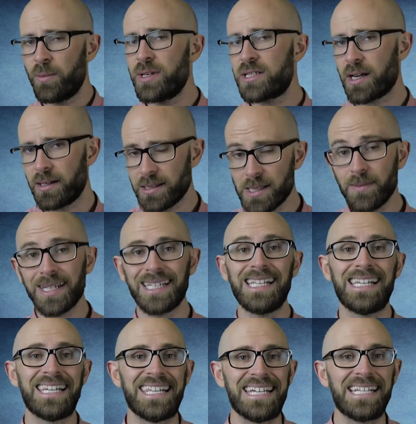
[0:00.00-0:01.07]
which
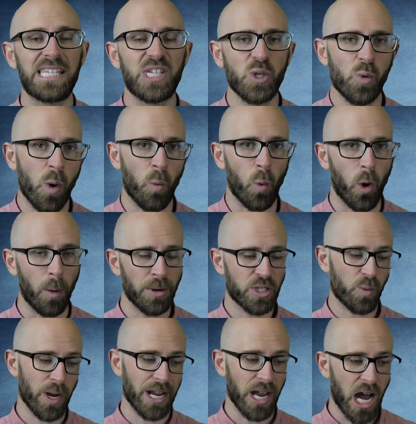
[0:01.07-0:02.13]
ultimately leads to a war
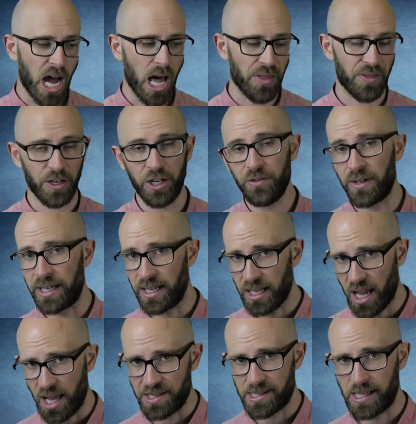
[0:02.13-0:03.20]
between Arthur and
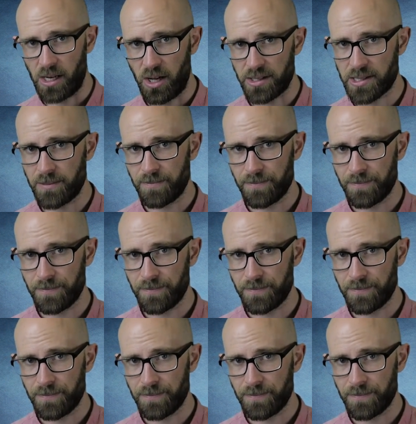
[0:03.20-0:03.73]
Lancelot.